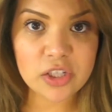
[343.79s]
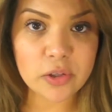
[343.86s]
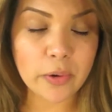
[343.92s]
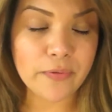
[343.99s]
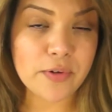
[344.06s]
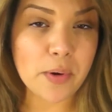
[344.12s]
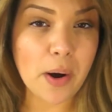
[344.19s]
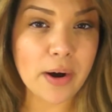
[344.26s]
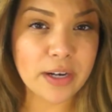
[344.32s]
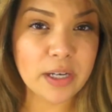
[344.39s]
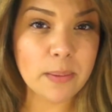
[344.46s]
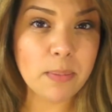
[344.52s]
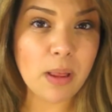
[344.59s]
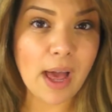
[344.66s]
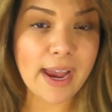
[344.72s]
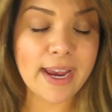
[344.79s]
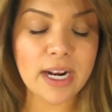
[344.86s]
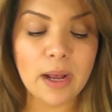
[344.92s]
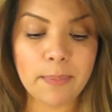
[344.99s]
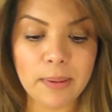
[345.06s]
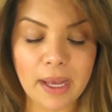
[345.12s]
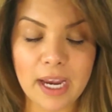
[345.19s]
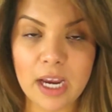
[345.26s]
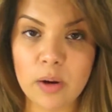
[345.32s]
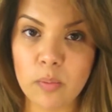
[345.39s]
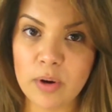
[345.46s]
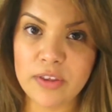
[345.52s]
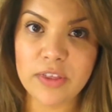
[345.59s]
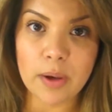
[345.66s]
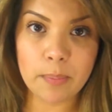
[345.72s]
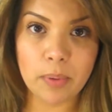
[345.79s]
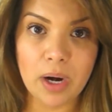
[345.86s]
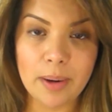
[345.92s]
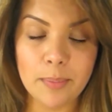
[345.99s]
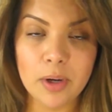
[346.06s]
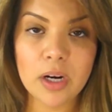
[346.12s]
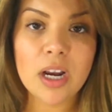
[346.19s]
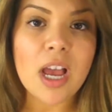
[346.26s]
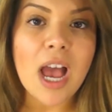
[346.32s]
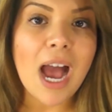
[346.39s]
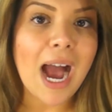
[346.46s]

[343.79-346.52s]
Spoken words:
So if you are going to apply it with a primer.